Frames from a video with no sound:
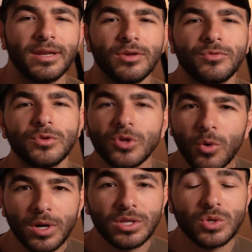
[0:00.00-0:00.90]
Now, if you
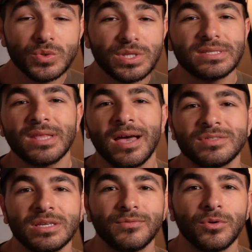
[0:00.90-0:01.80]
don't wanna use these live
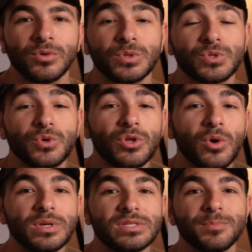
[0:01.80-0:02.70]
sync folders, you can
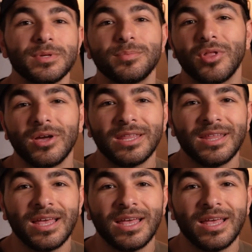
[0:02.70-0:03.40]
always simply plug in